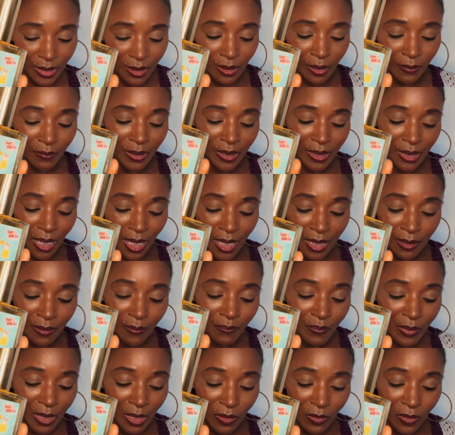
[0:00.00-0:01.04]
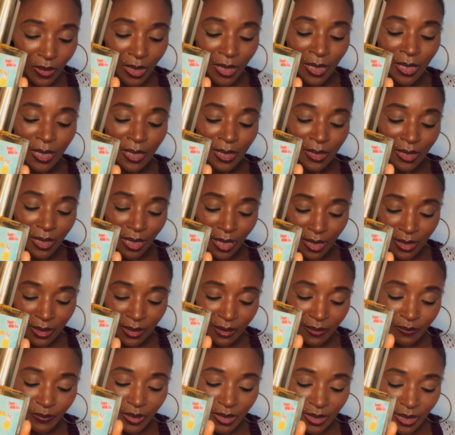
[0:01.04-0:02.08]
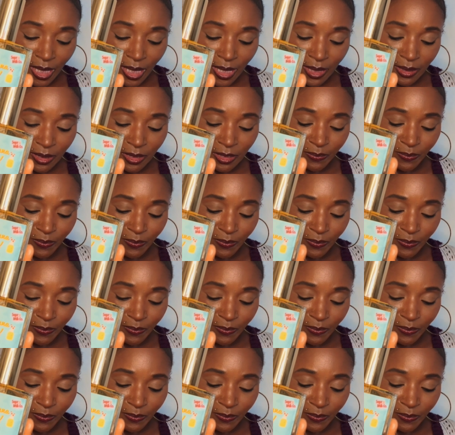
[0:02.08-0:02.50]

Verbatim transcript: The banana milk, candy bananas